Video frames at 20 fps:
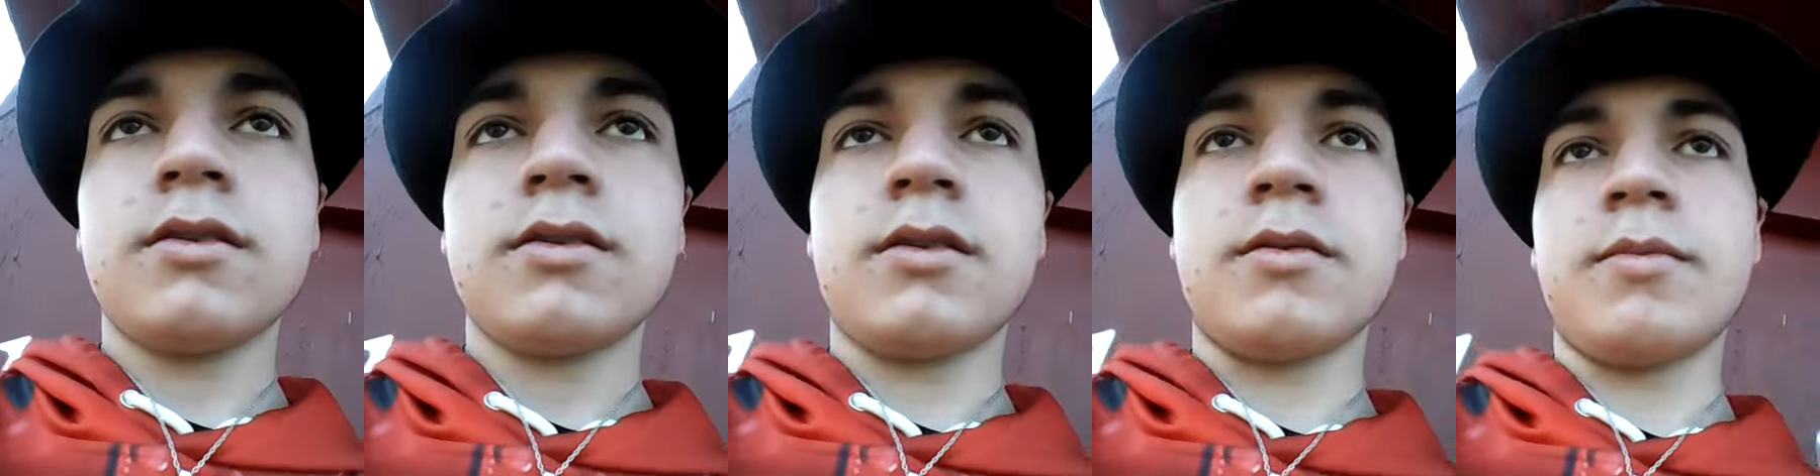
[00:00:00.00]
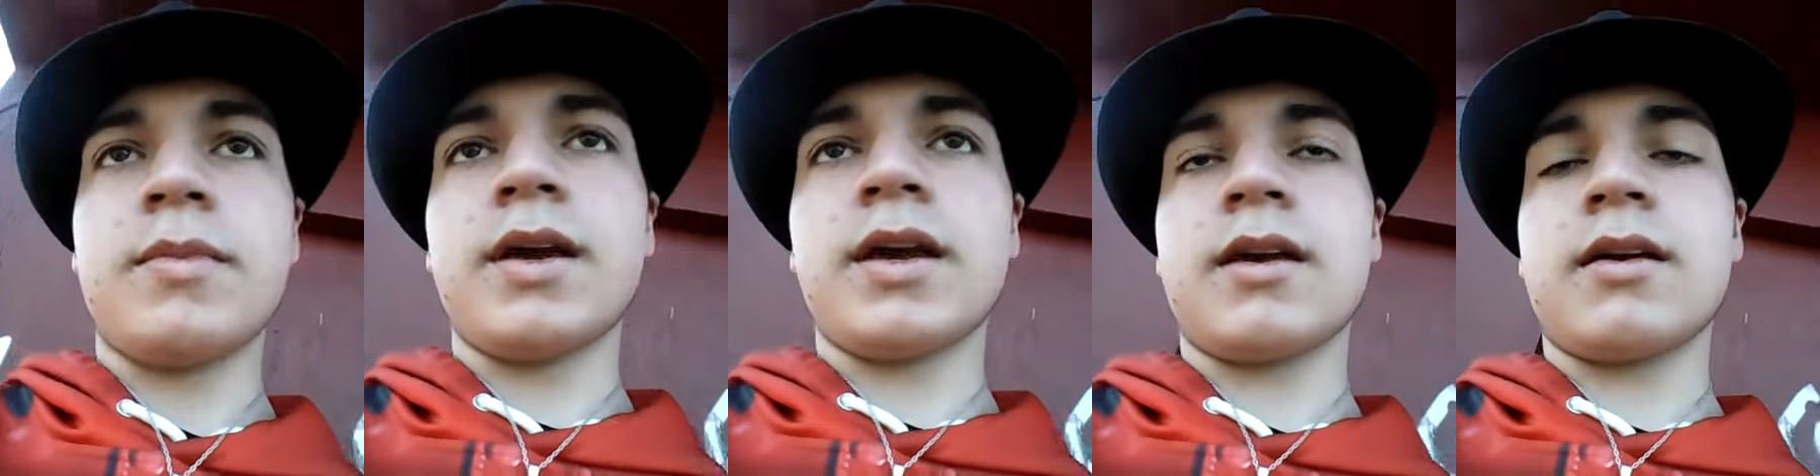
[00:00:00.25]

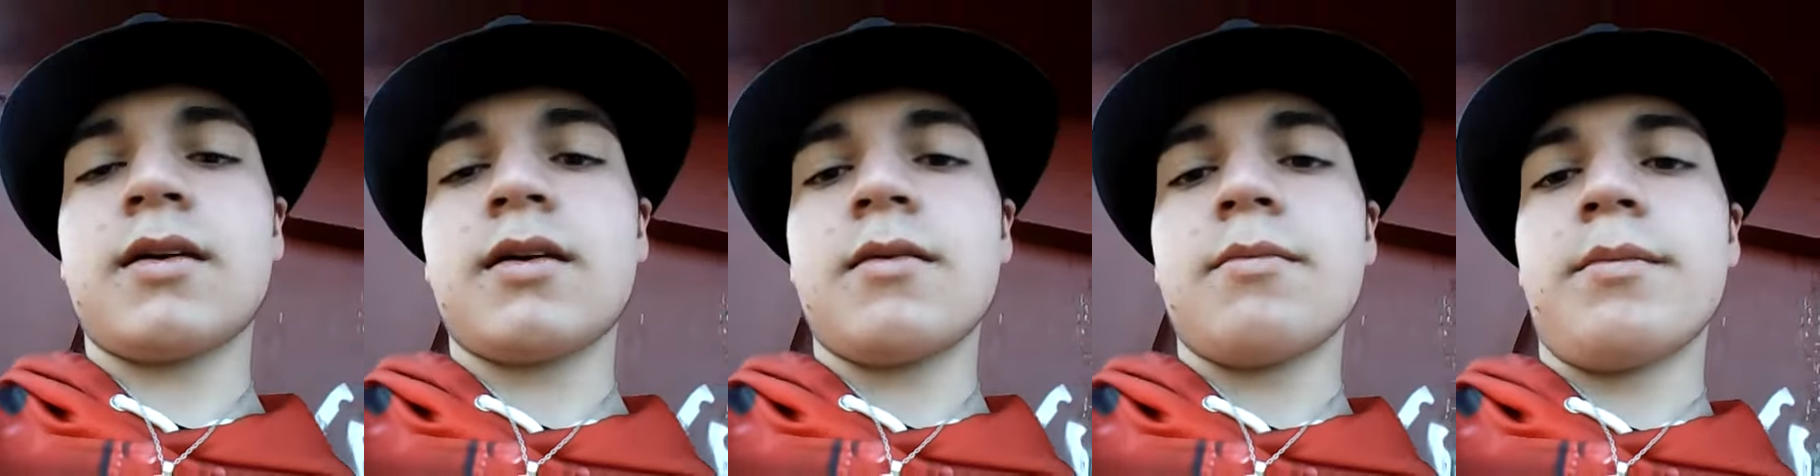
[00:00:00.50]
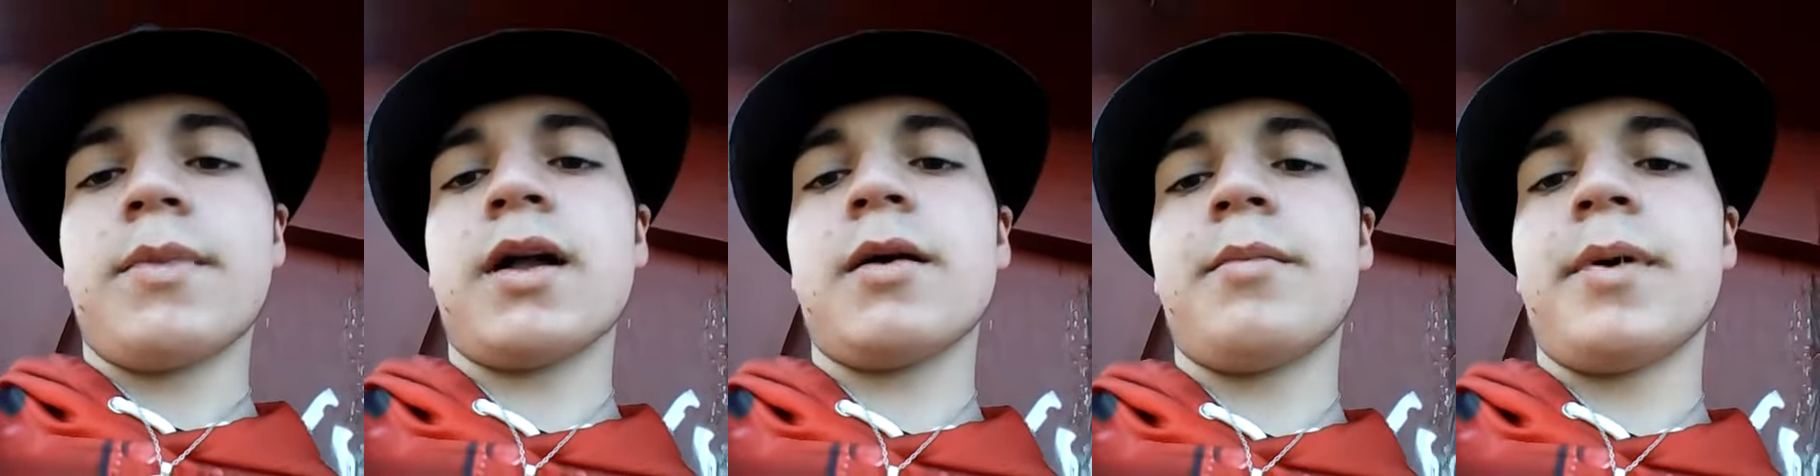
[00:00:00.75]
to make
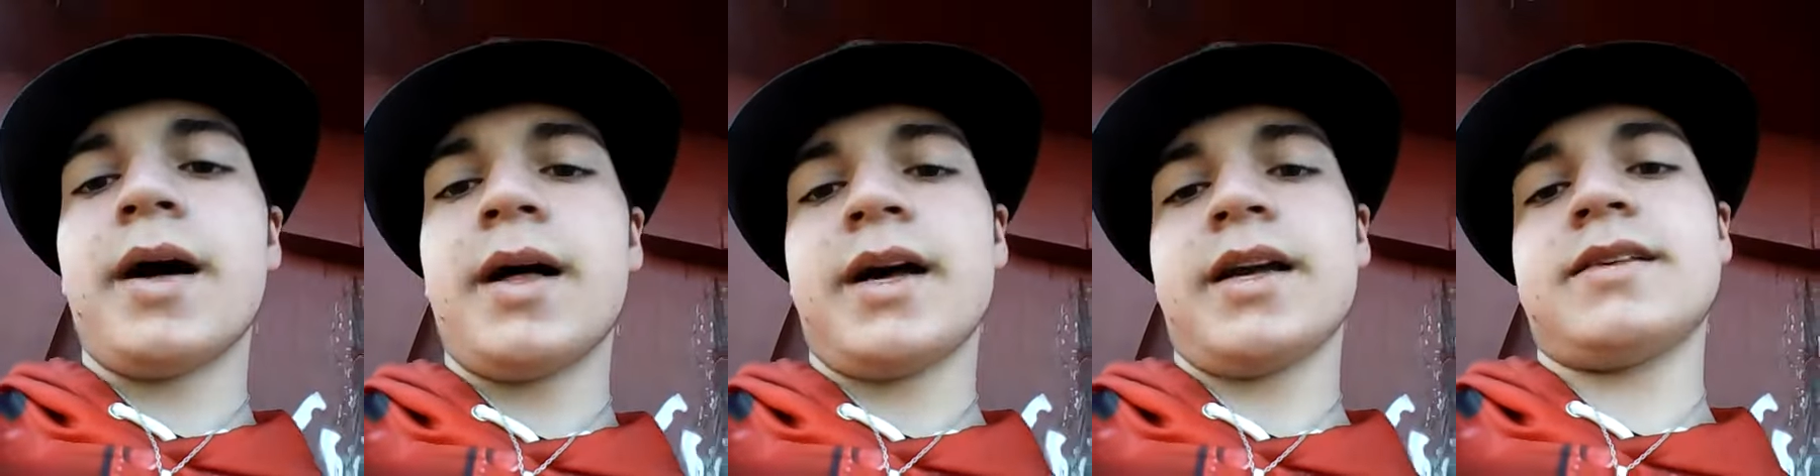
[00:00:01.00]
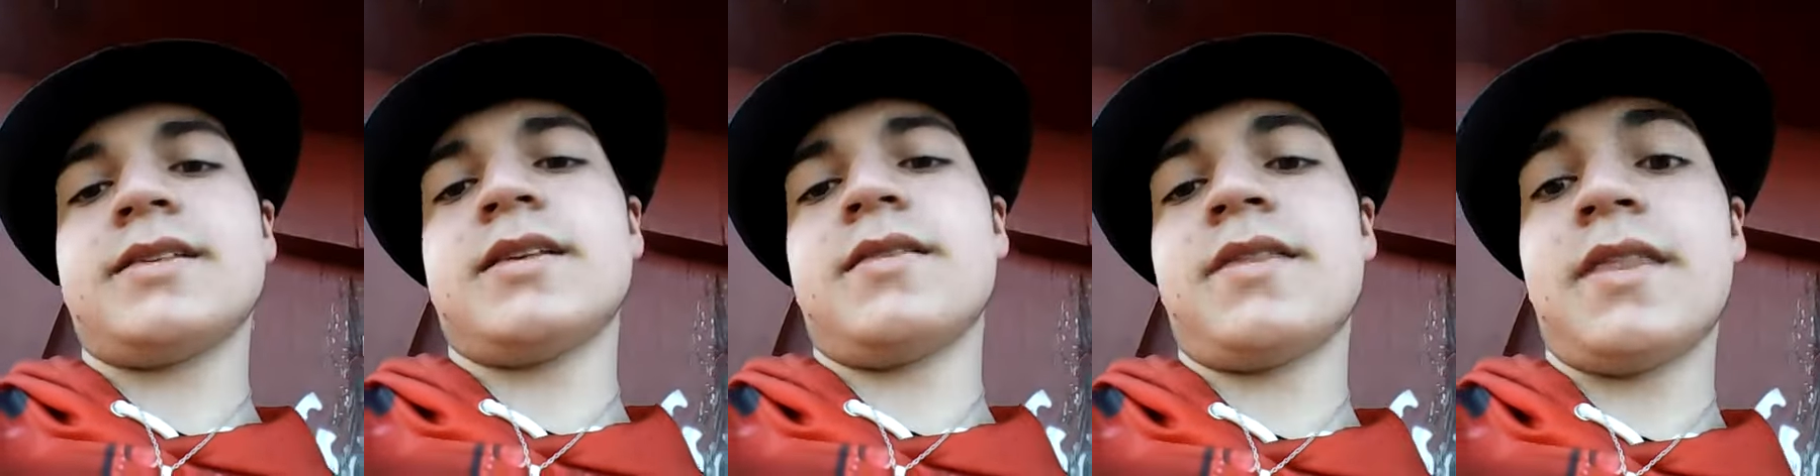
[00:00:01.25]
metabolites,